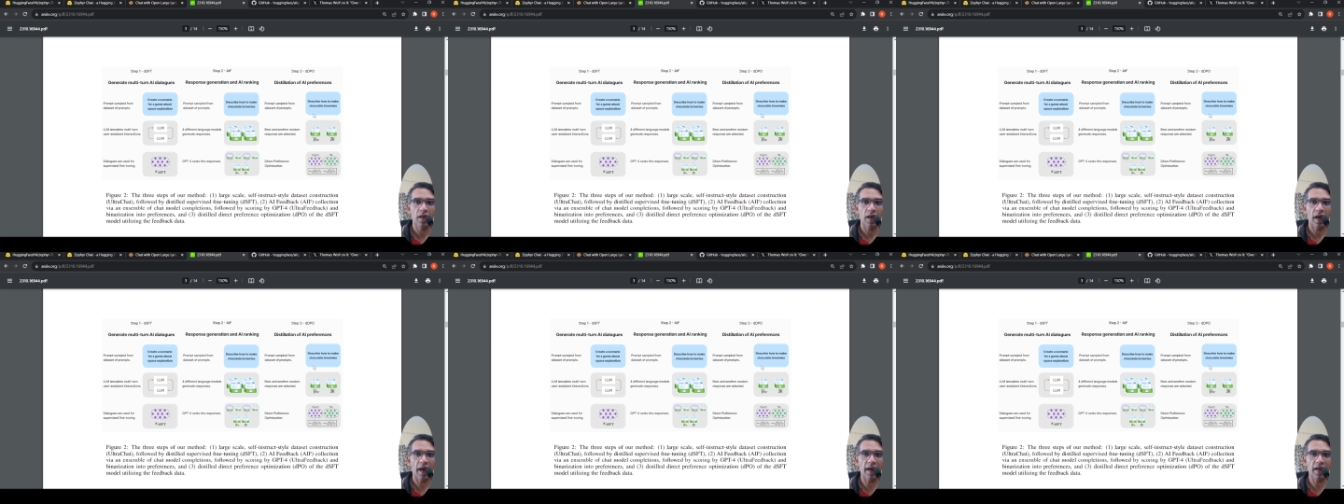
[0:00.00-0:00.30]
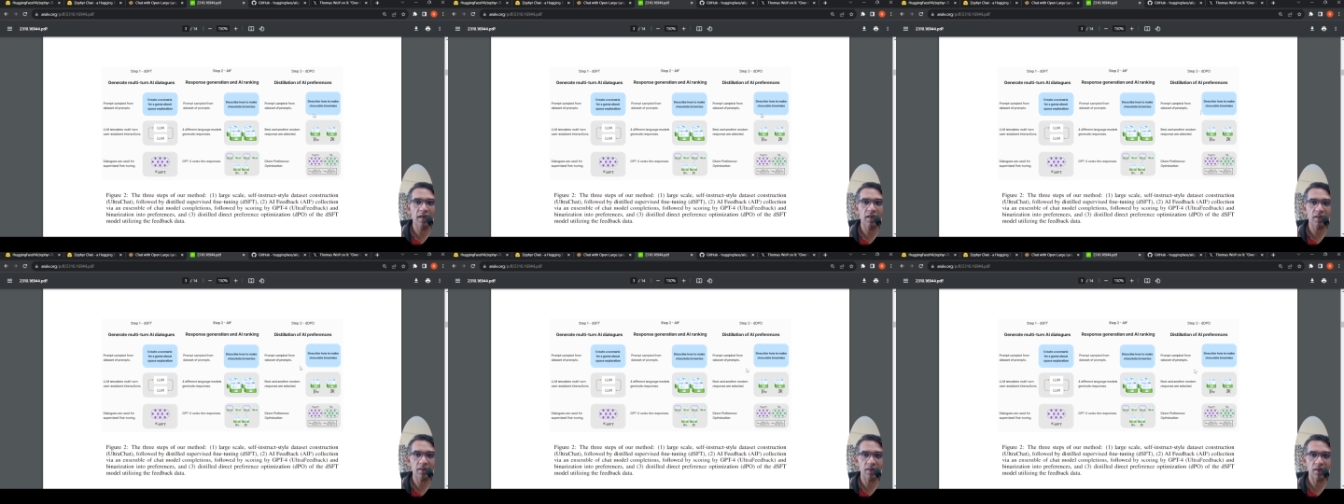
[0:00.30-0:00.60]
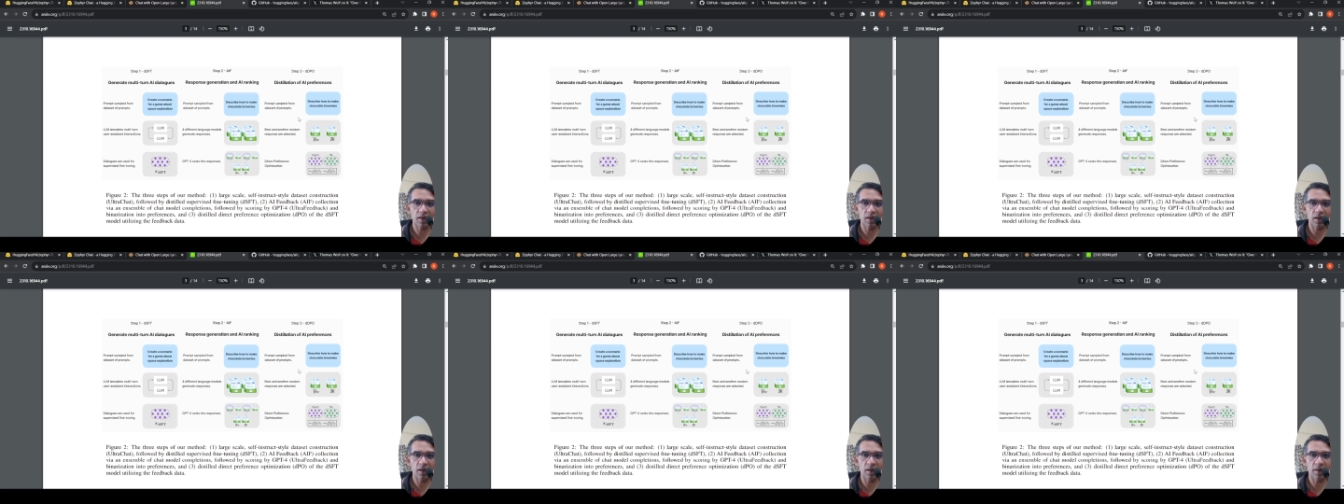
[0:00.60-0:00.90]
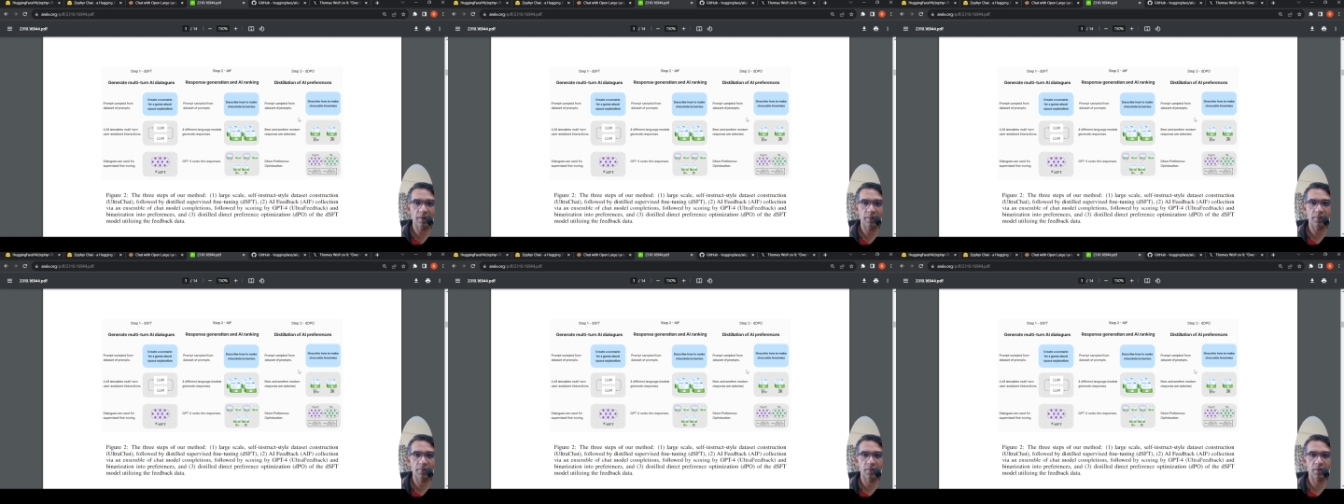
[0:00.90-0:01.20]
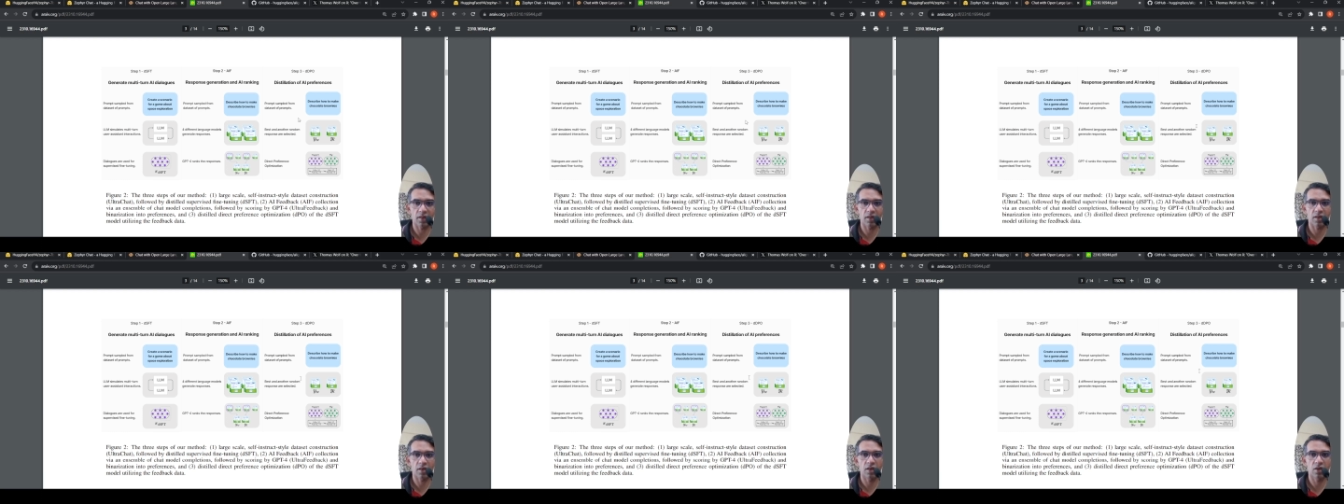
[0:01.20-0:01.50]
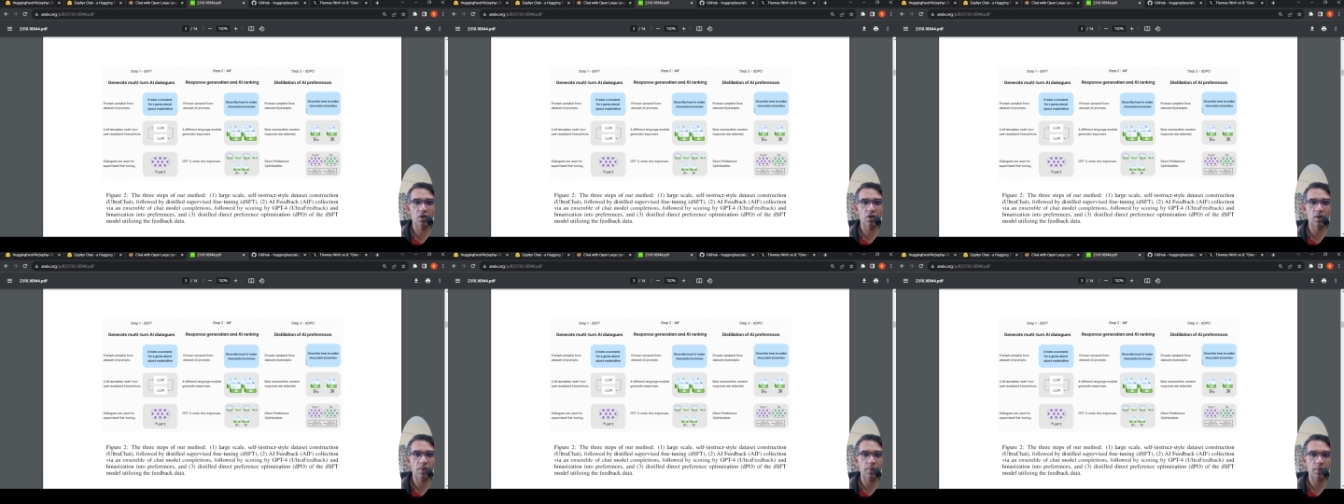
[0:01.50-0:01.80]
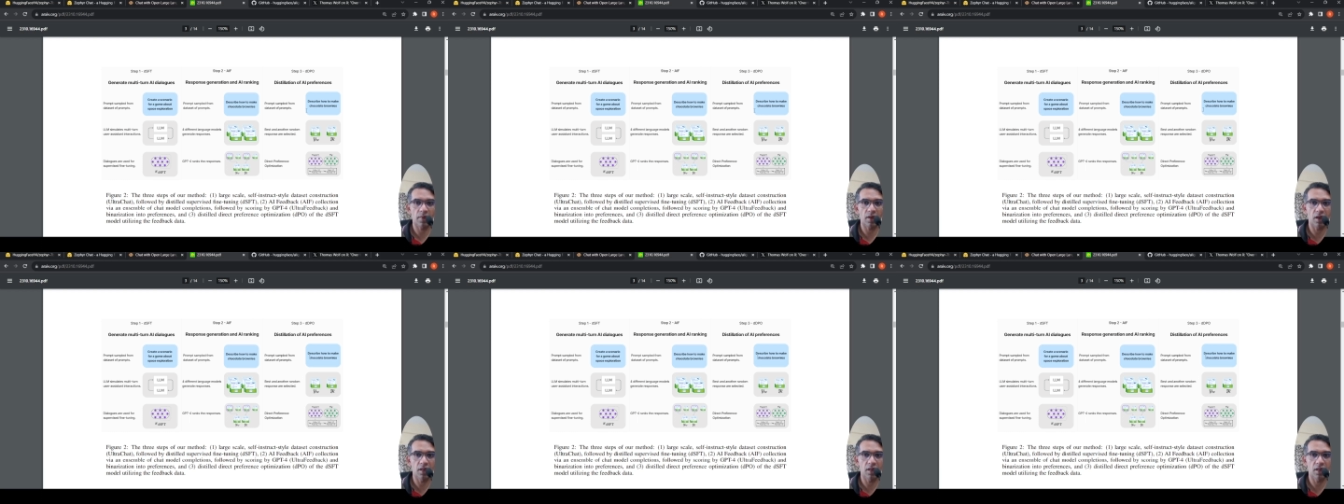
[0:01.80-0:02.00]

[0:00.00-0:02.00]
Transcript: And, uh, you know,